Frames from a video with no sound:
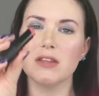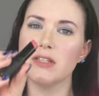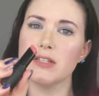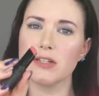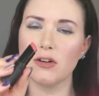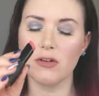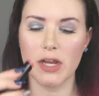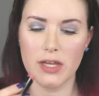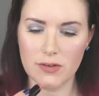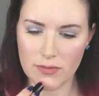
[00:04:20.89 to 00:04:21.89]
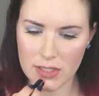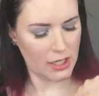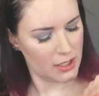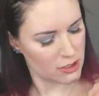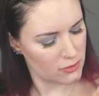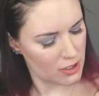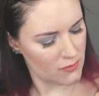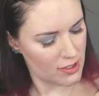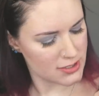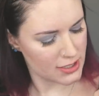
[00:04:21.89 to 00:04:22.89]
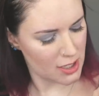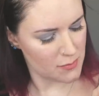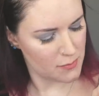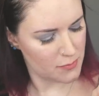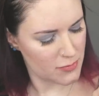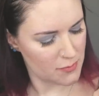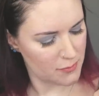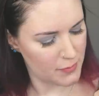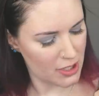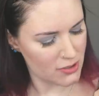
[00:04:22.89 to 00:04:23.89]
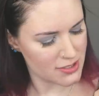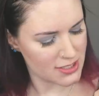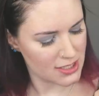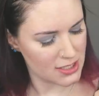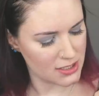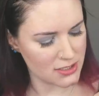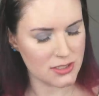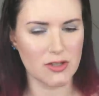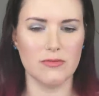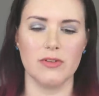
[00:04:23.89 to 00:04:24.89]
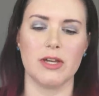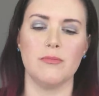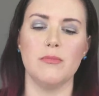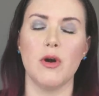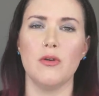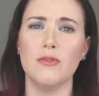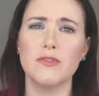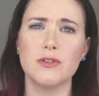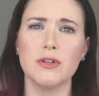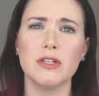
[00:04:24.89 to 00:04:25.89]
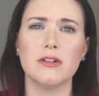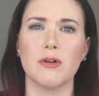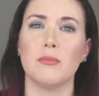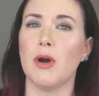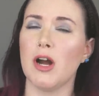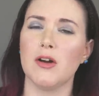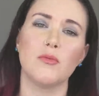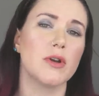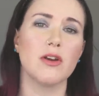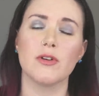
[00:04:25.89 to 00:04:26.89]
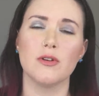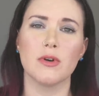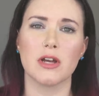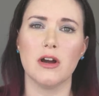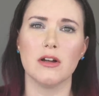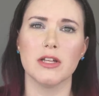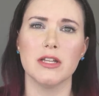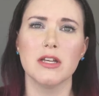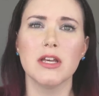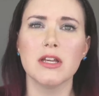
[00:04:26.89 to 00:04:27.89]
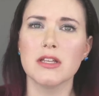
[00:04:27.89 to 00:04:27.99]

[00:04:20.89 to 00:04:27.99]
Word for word: This is Crave, and Crave has like a the barest hint of like mauve to it, or mauve, whatever you wanna call it